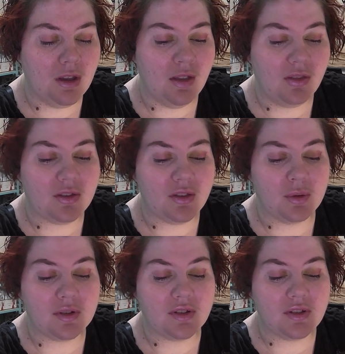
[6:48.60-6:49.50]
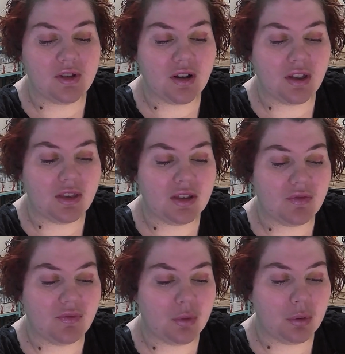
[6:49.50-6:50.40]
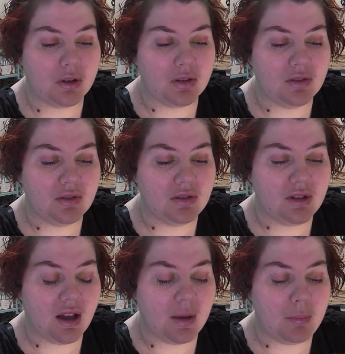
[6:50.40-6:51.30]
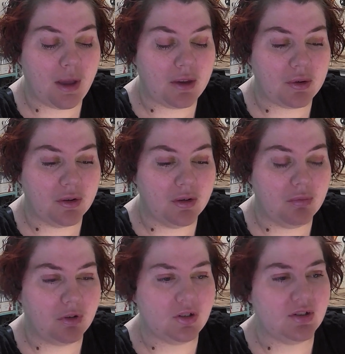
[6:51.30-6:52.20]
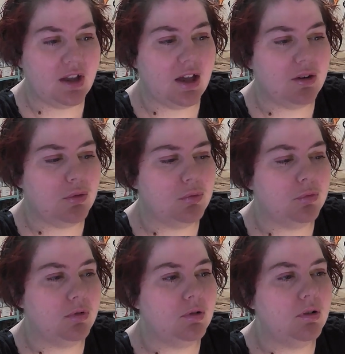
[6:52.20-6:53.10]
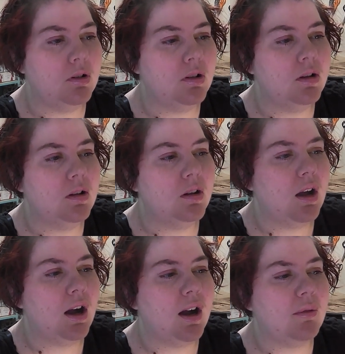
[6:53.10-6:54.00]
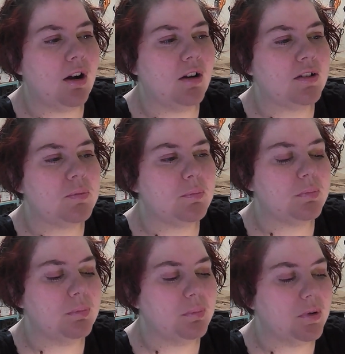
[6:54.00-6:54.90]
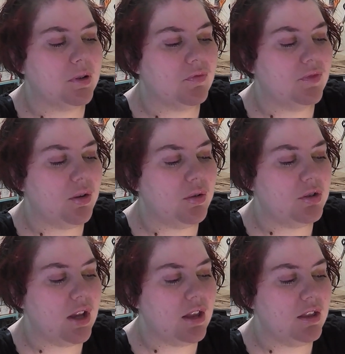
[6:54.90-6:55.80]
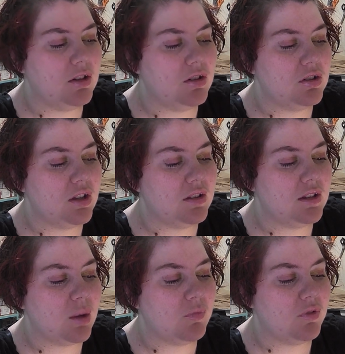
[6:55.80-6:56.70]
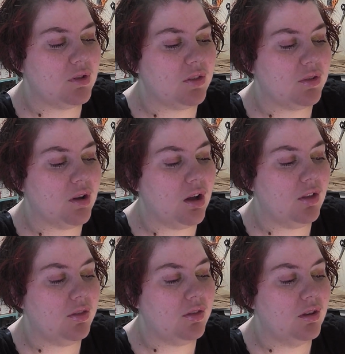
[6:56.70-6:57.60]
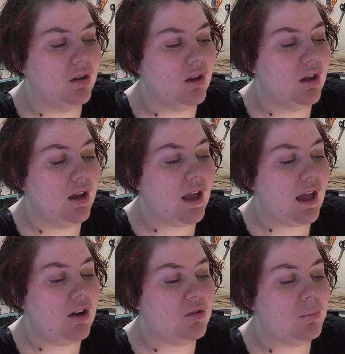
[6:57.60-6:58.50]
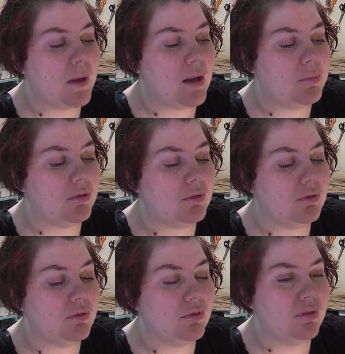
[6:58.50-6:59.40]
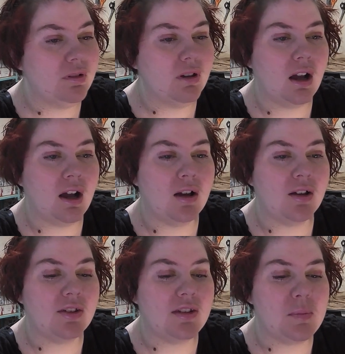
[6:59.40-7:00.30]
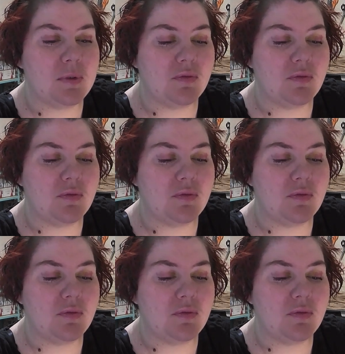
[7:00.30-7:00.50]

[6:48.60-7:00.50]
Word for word: the there was a song in this forest uh, banner, which is kind of cool. Uh, August book photo challenge. It's time for another off owl babble, uh, steeped in